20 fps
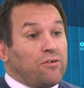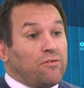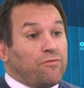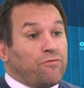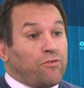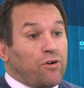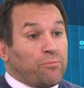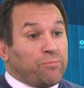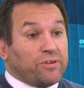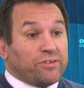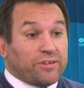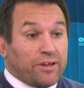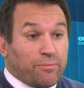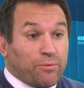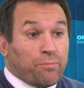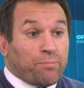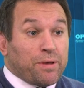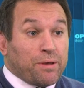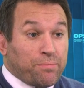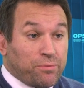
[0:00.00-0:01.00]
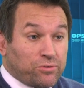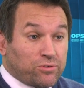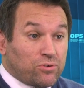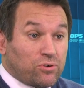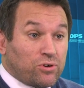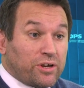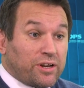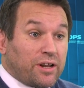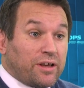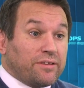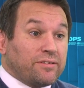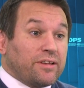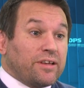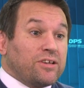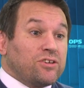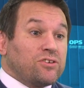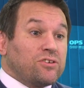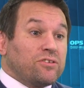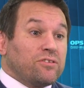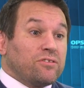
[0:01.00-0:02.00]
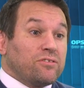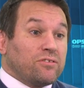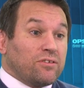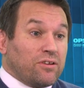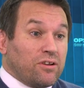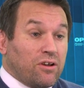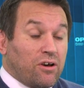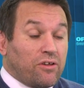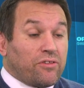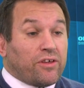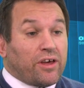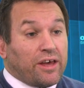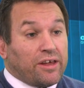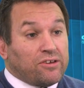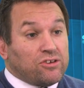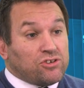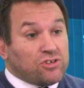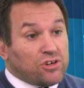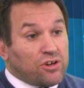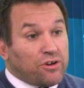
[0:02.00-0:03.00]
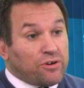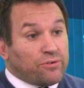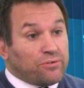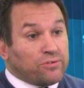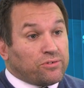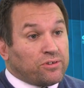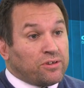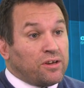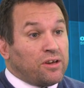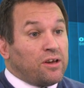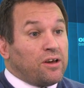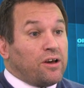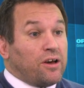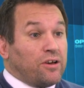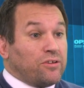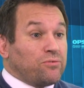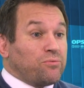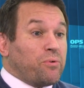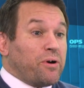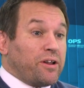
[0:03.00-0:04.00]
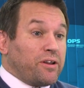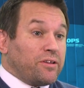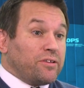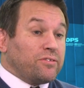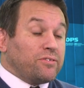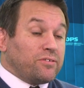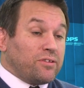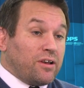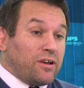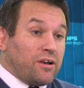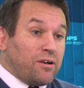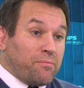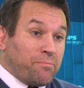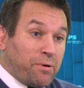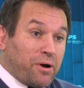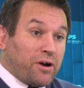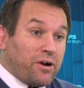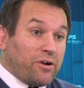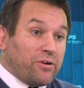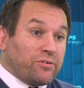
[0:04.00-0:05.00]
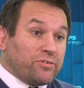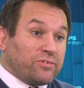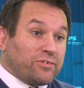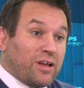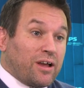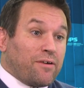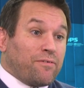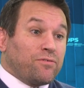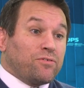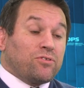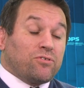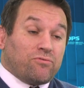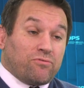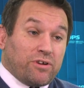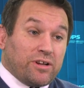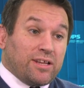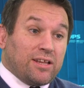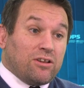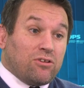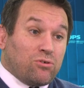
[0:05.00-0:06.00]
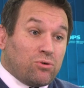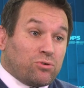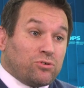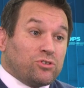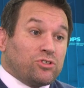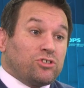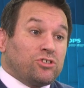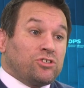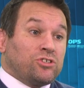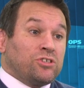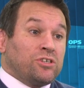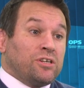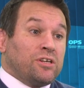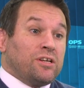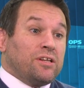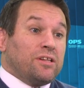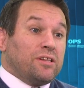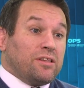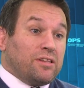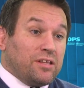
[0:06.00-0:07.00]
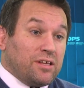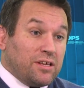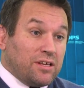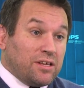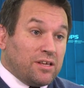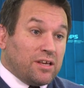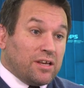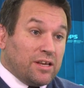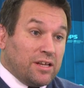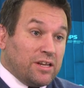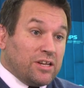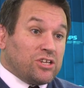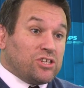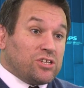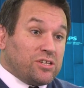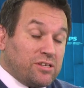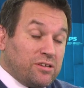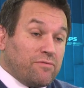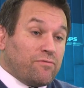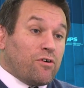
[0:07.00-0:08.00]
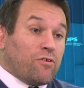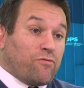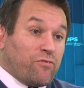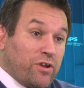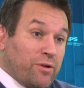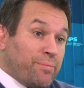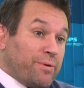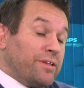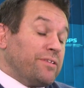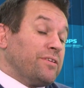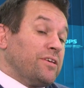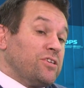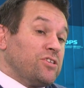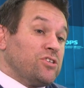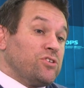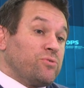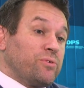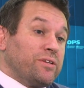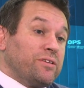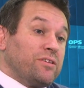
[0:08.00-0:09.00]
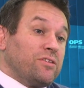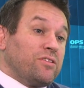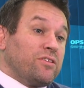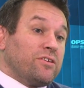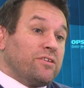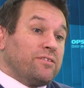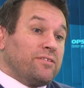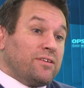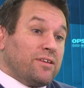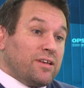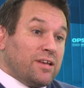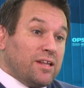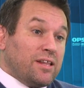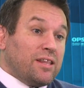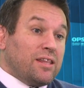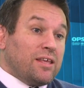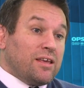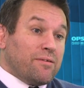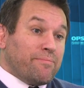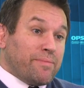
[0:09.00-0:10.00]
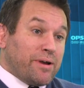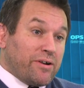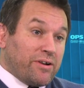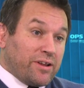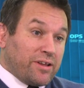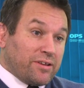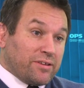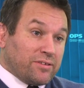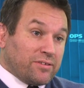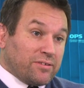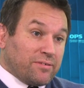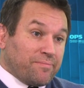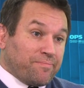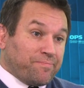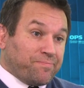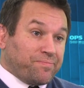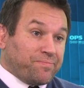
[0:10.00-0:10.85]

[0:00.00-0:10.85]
from disabled people's organizations and other NGOs, as well as PAHO staff, to really launch the initiative of Rehabilitation 2030 in the Americas.